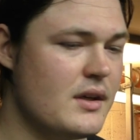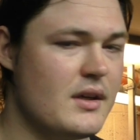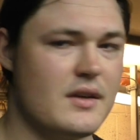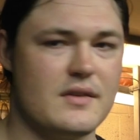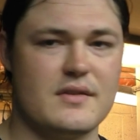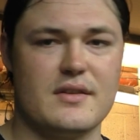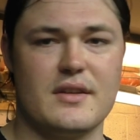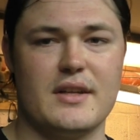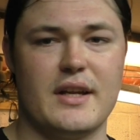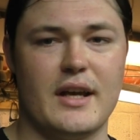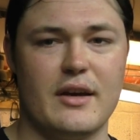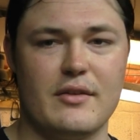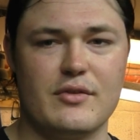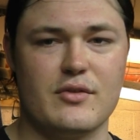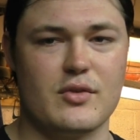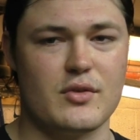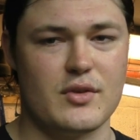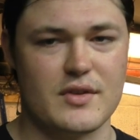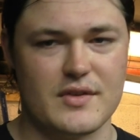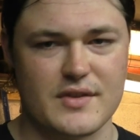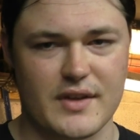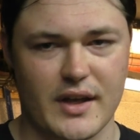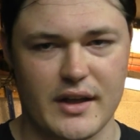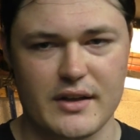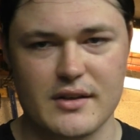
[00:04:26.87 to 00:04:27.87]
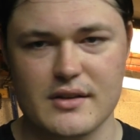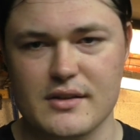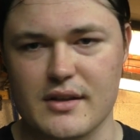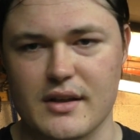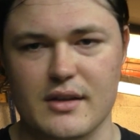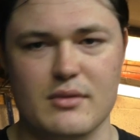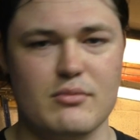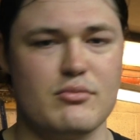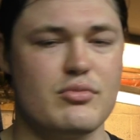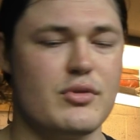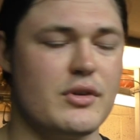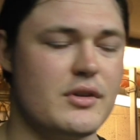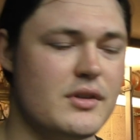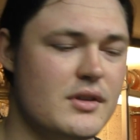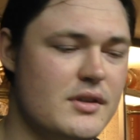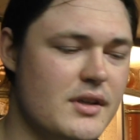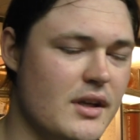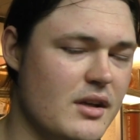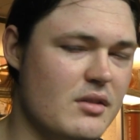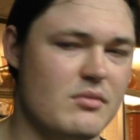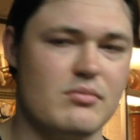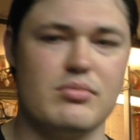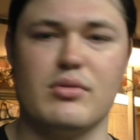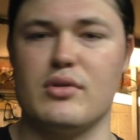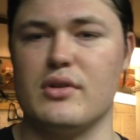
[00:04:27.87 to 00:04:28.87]
Still have to design it and print it
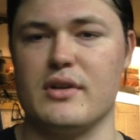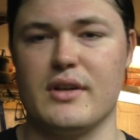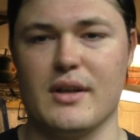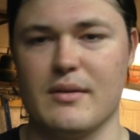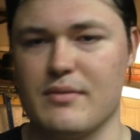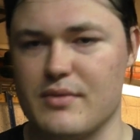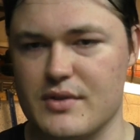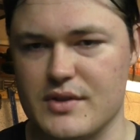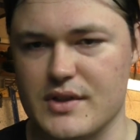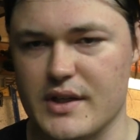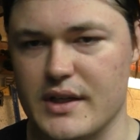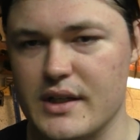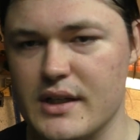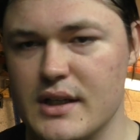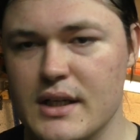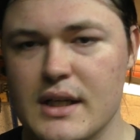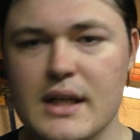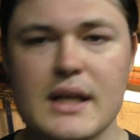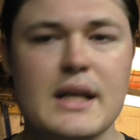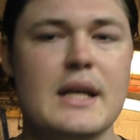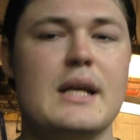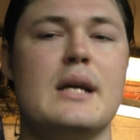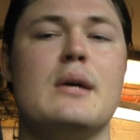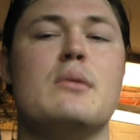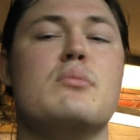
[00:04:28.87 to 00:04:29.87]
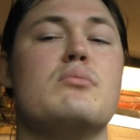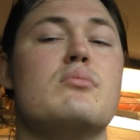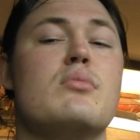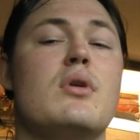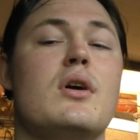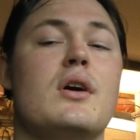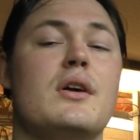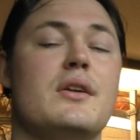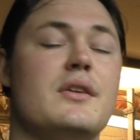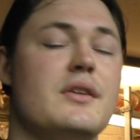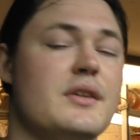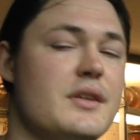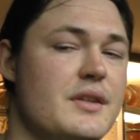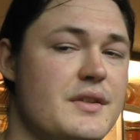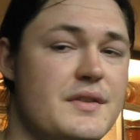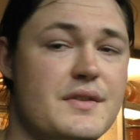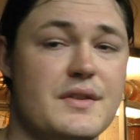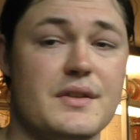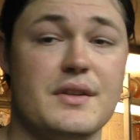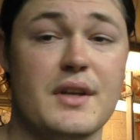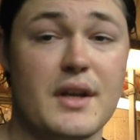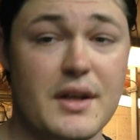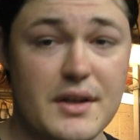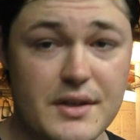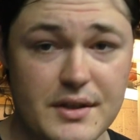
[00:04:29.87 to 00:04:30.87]
and put it up for sale, but it's
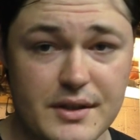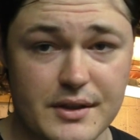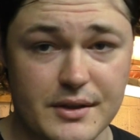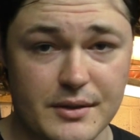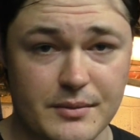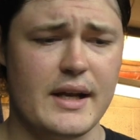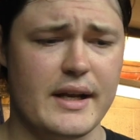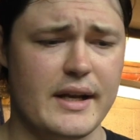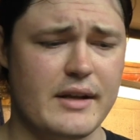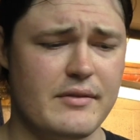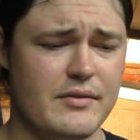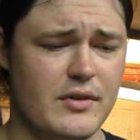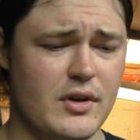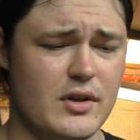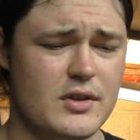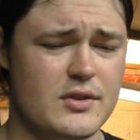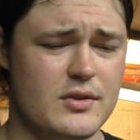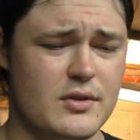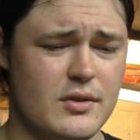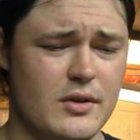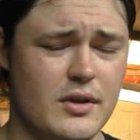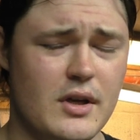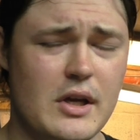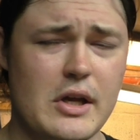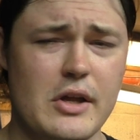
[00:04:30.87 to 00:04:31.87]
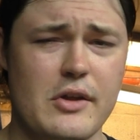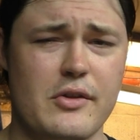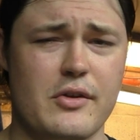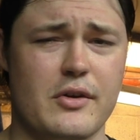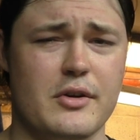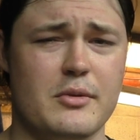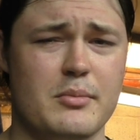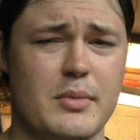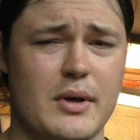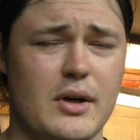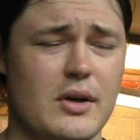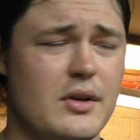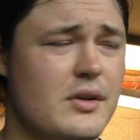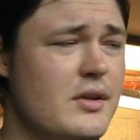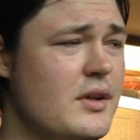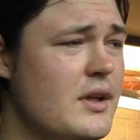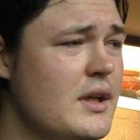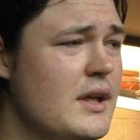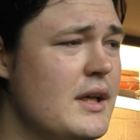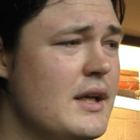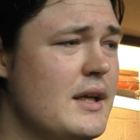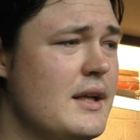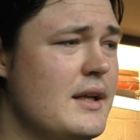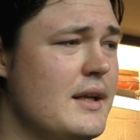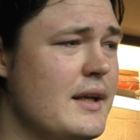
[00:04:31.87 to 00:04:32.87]
an idea. I've also thought about
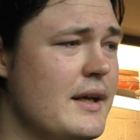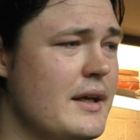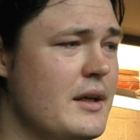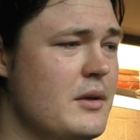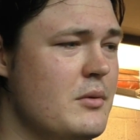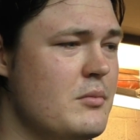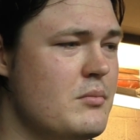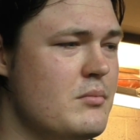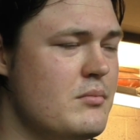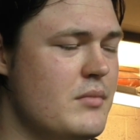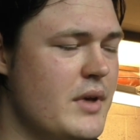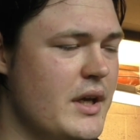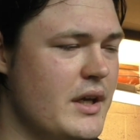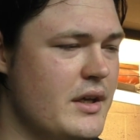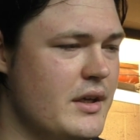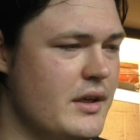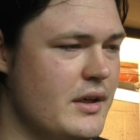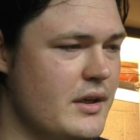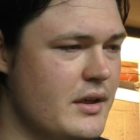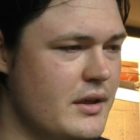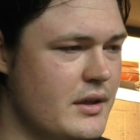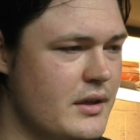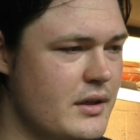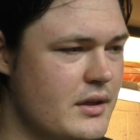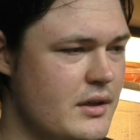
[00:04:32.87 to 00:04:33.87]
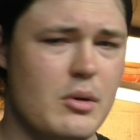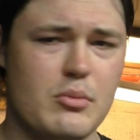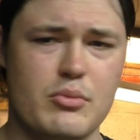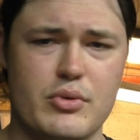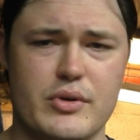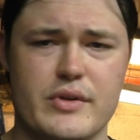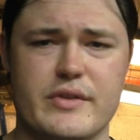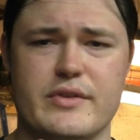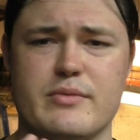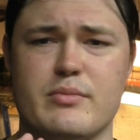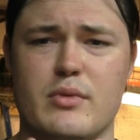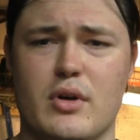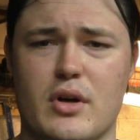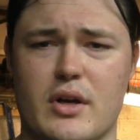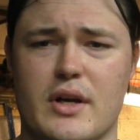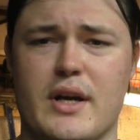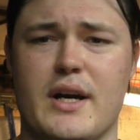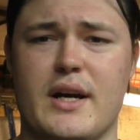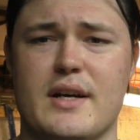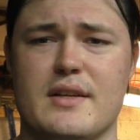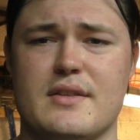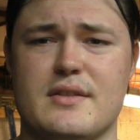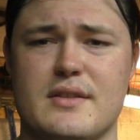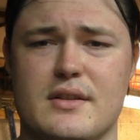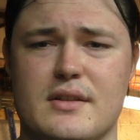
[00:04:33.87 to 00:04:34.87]
like print a small
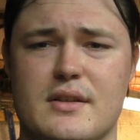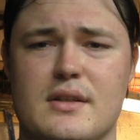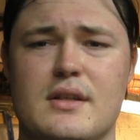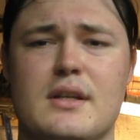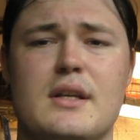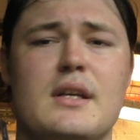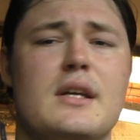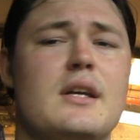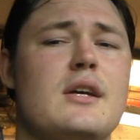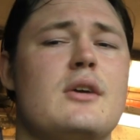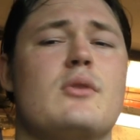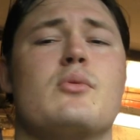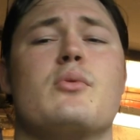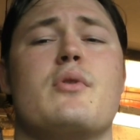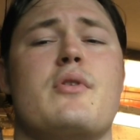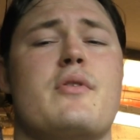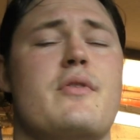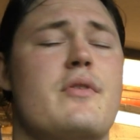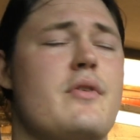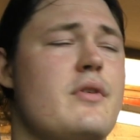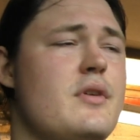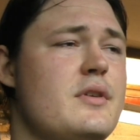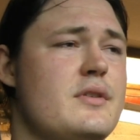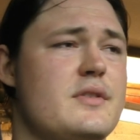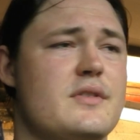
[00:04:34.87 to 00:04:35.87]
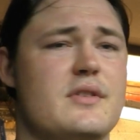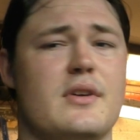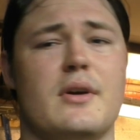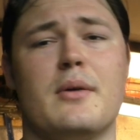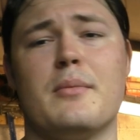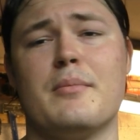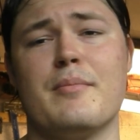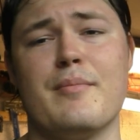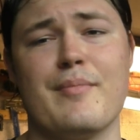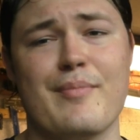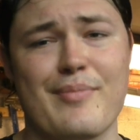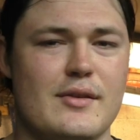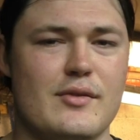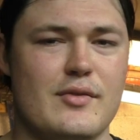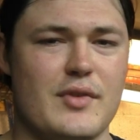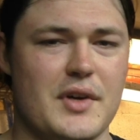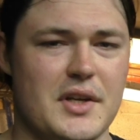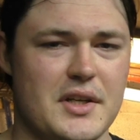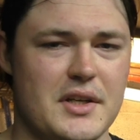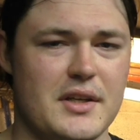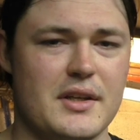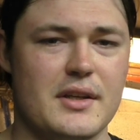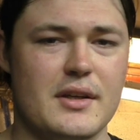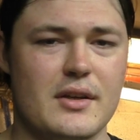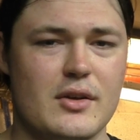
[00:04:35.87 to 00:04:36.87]
caster with some
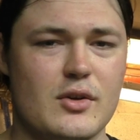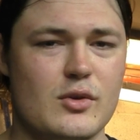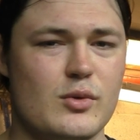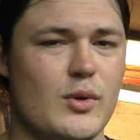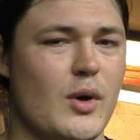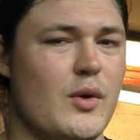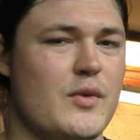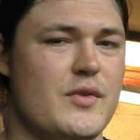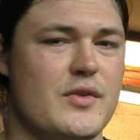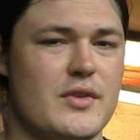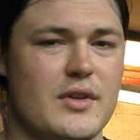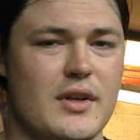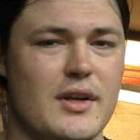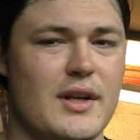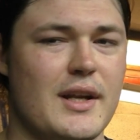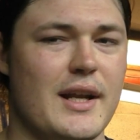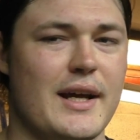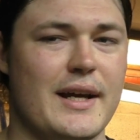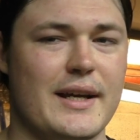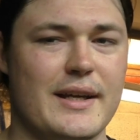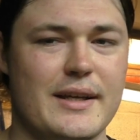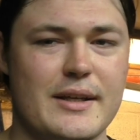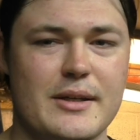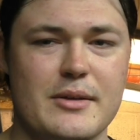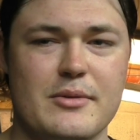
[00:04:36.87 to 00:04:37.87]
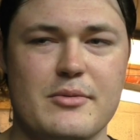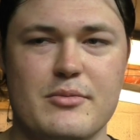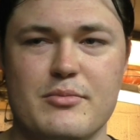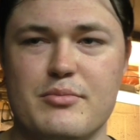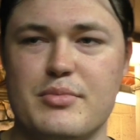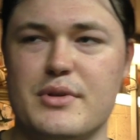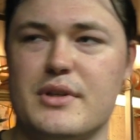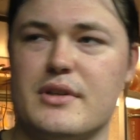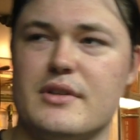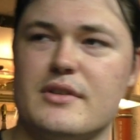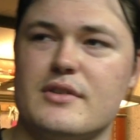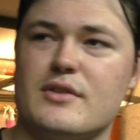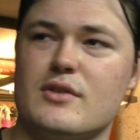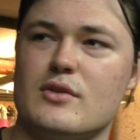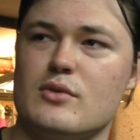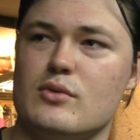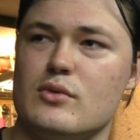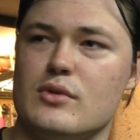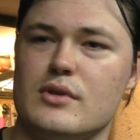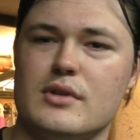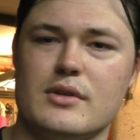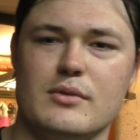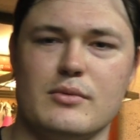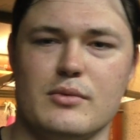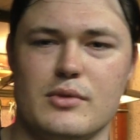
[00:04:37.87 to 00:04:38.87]
funny quotes in it, like beer is
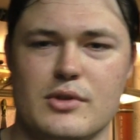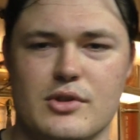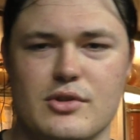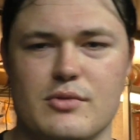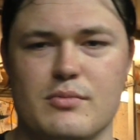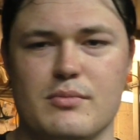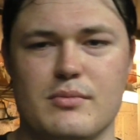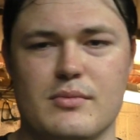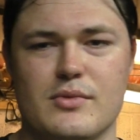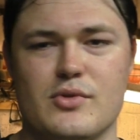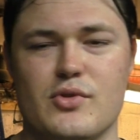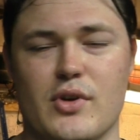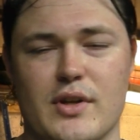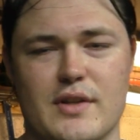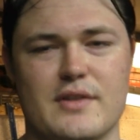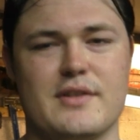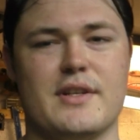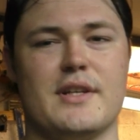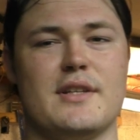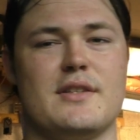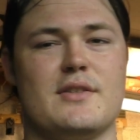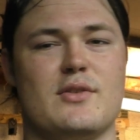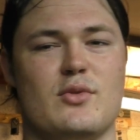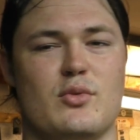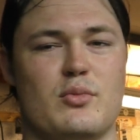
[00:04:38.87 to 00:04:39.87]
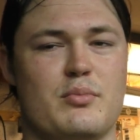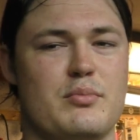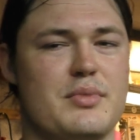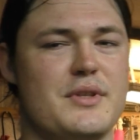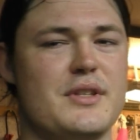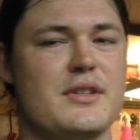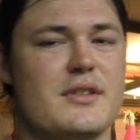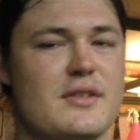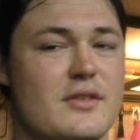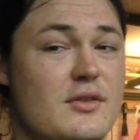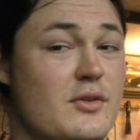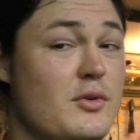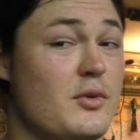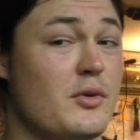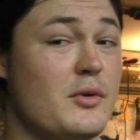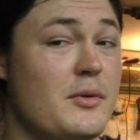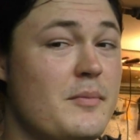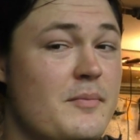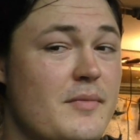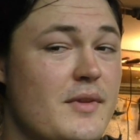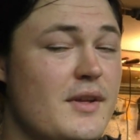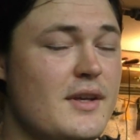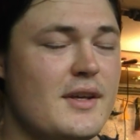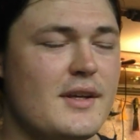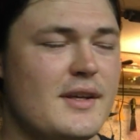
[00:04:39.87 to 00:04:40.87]
good, which translates to beer is good,
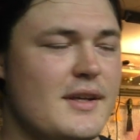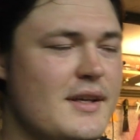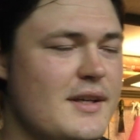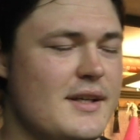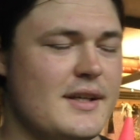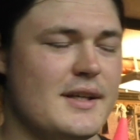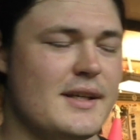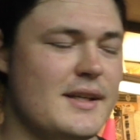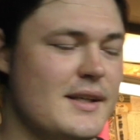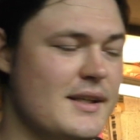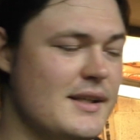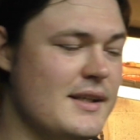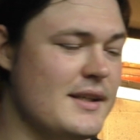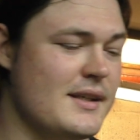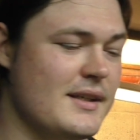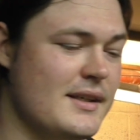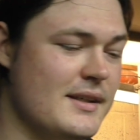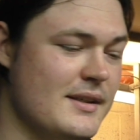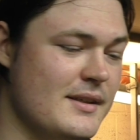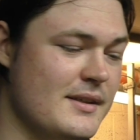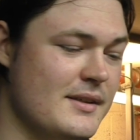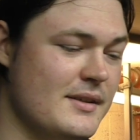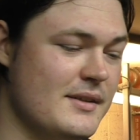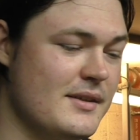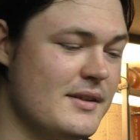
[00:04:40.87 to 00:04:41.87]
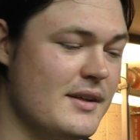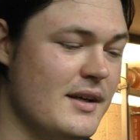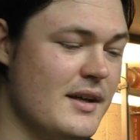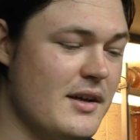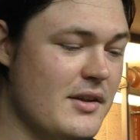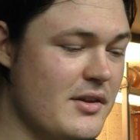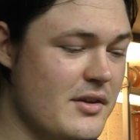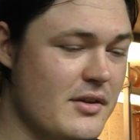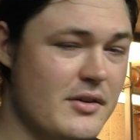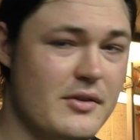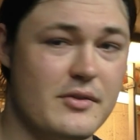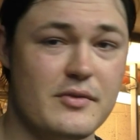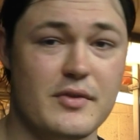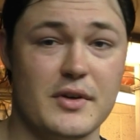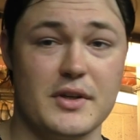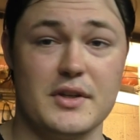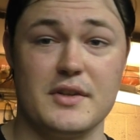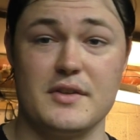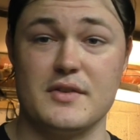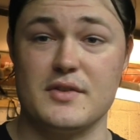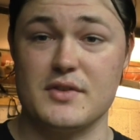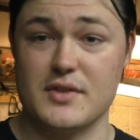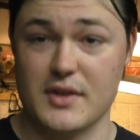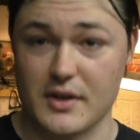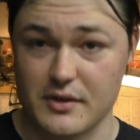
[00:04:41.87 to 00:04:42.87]
and other funny
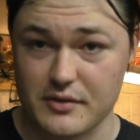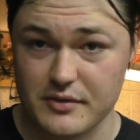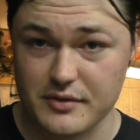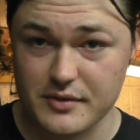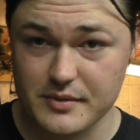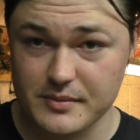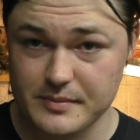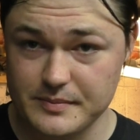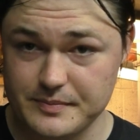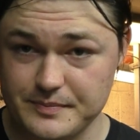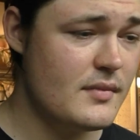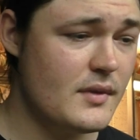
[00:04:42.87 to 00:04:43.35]
stuff.